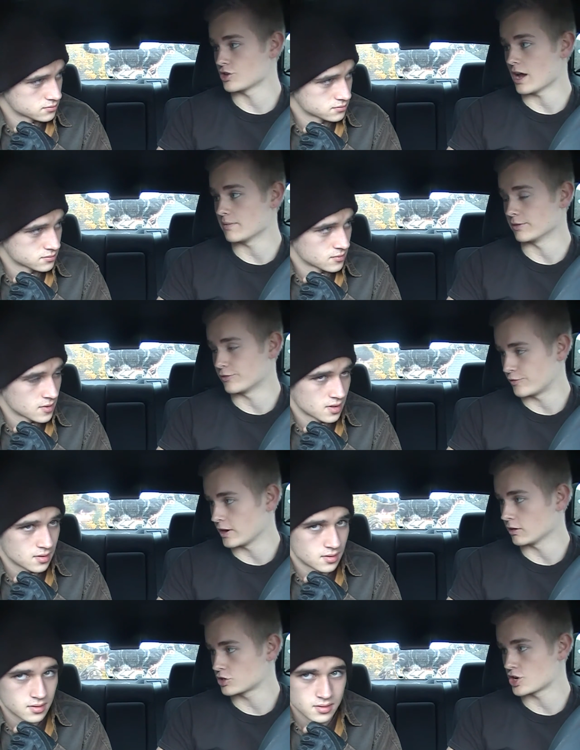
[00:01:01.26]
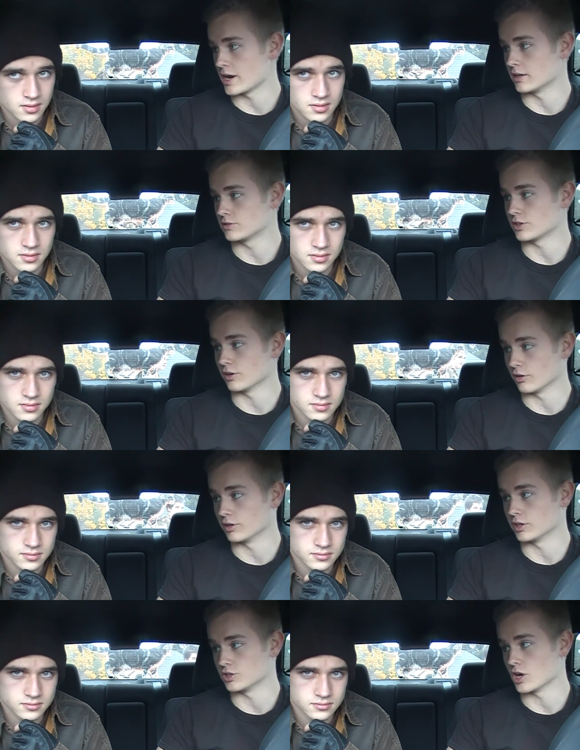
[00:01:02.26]
Speaker 1: should have a fair chance at
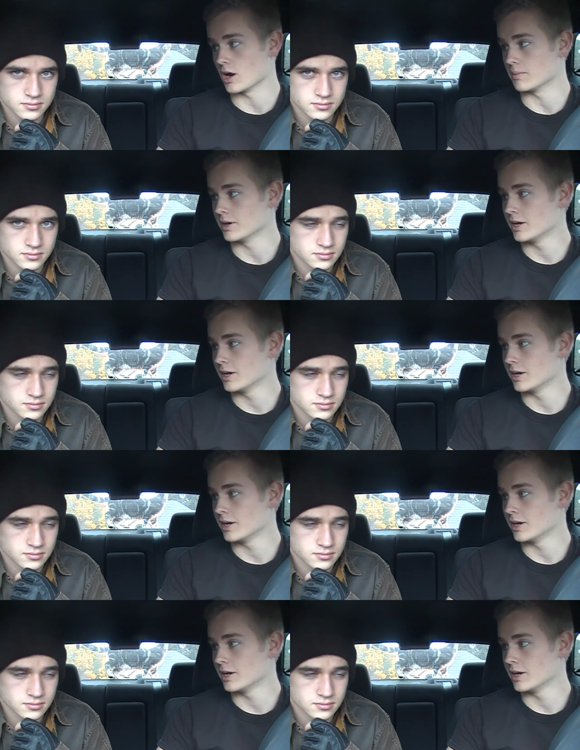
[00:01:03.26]
earning a job.